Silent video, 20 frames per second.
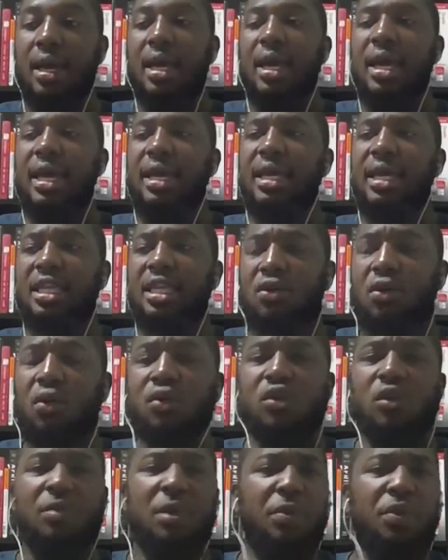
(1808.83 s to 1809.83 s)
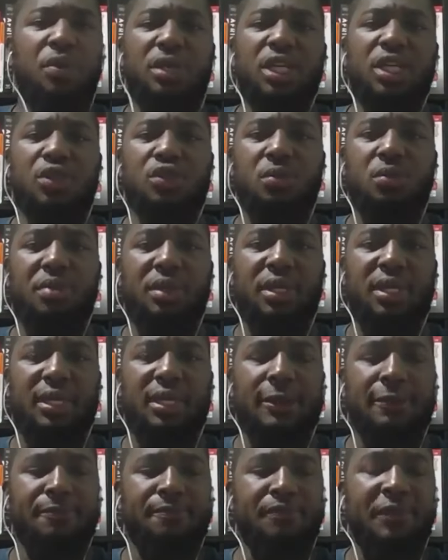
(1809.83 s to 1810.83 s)
And I think also people need to
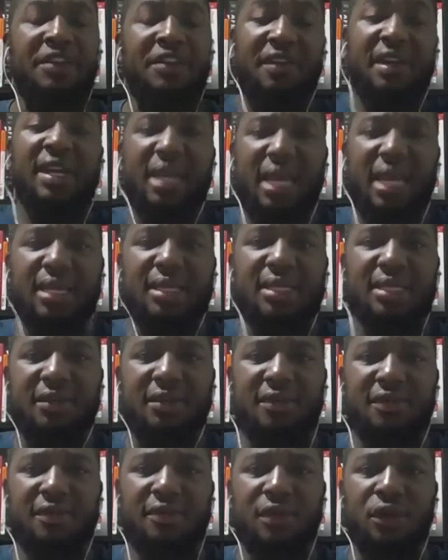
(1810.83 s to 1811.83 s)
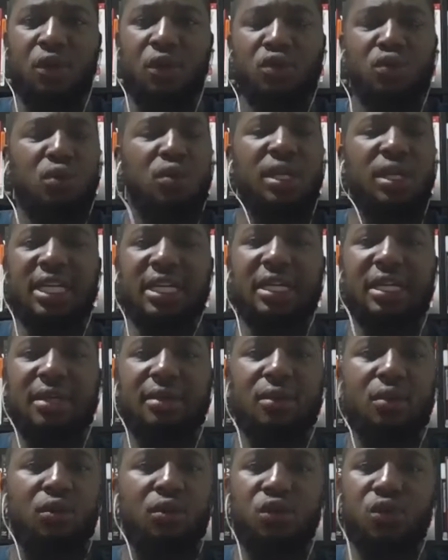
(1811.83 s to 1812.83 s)
be very active, not only
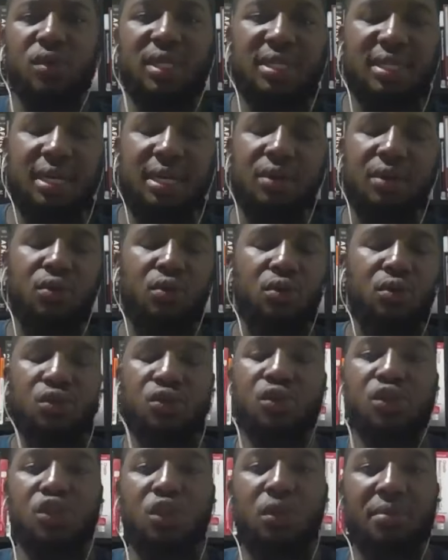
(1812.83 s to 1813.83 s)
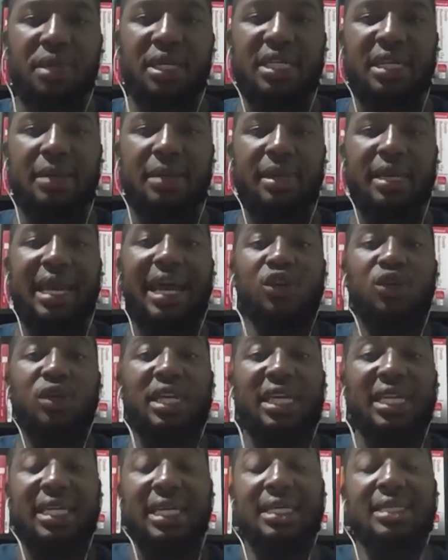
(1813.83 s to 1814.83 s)
on Twitter or on social media, but
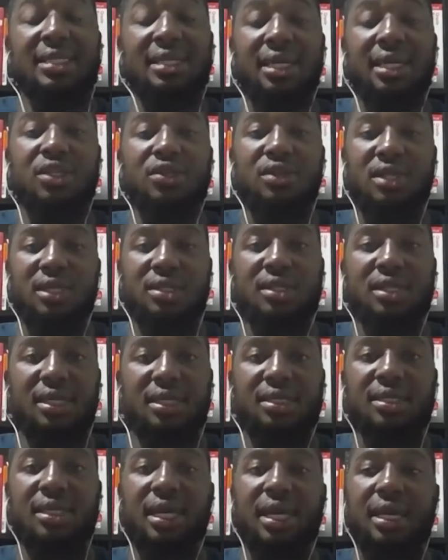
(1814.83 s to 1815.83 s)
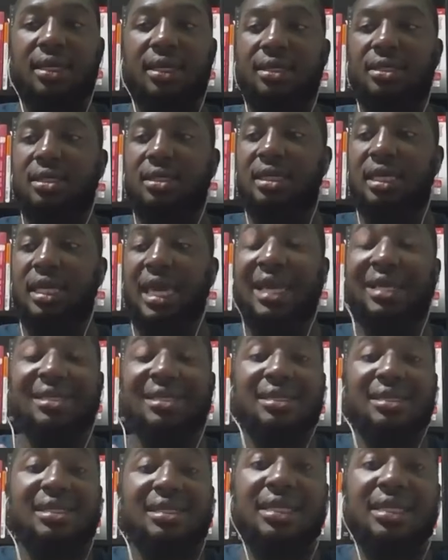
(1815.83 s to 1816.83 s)
actually getting into the streets and
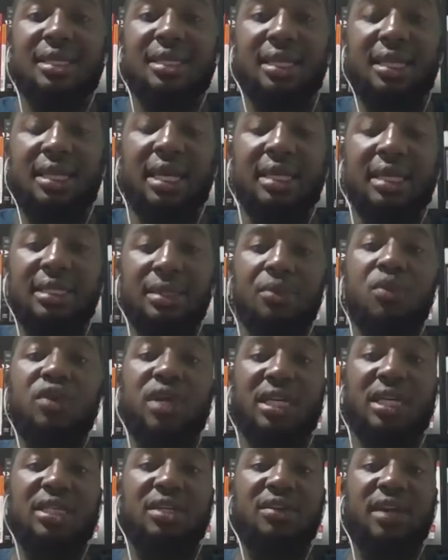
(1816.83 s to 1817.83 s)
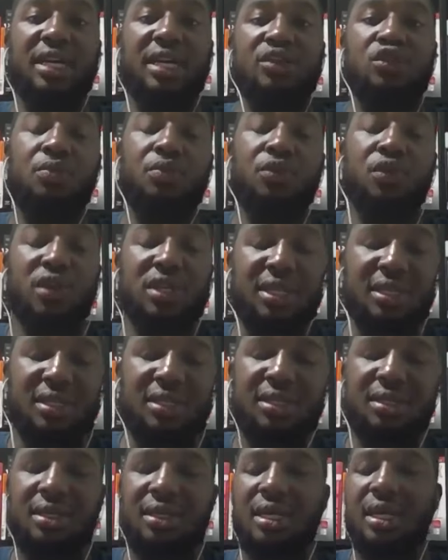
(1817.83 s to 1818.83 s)
exercising their democratic rights to
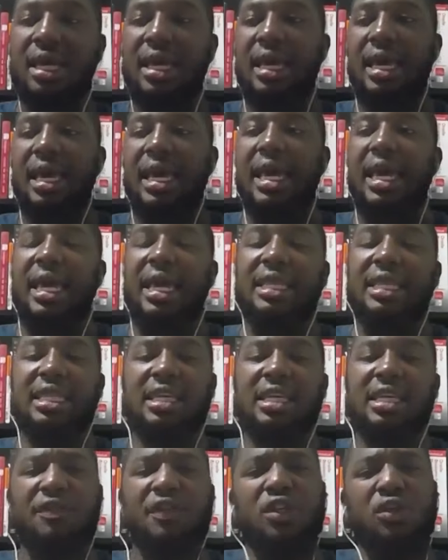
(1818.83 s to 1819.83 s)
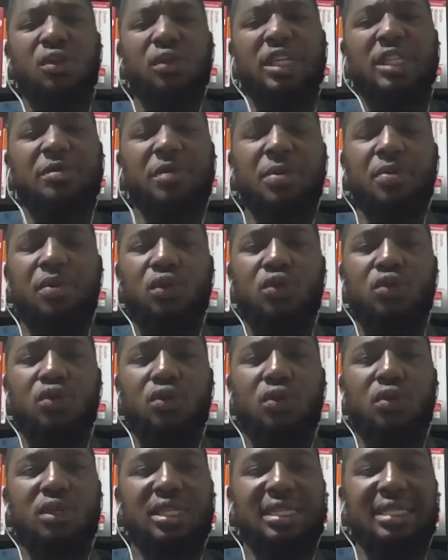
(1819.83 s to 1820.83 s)
protest. And I think for as long as people do
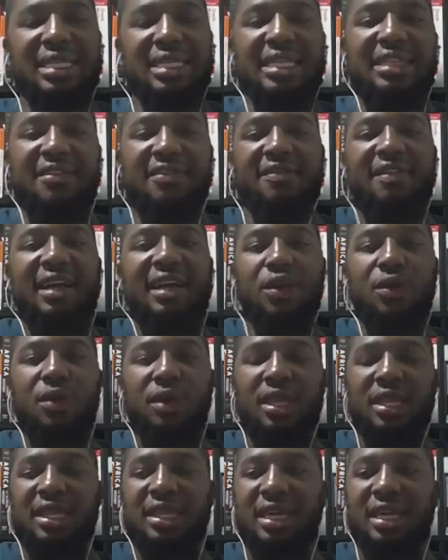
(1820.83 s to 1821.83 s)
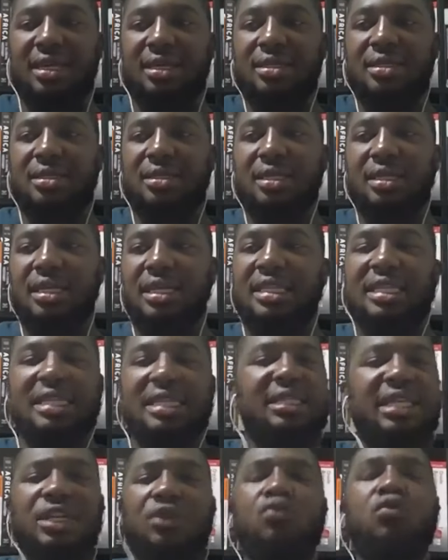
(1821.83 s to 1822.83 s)
not see the value in that, the
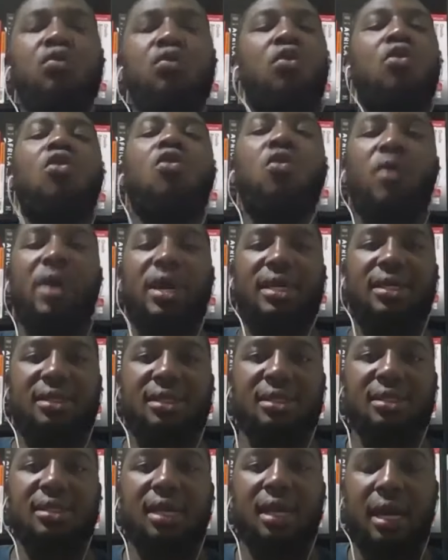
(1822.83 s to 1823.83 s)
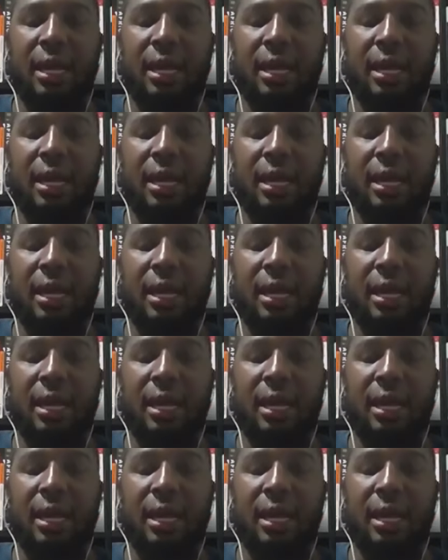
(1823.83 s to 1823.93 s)
state will always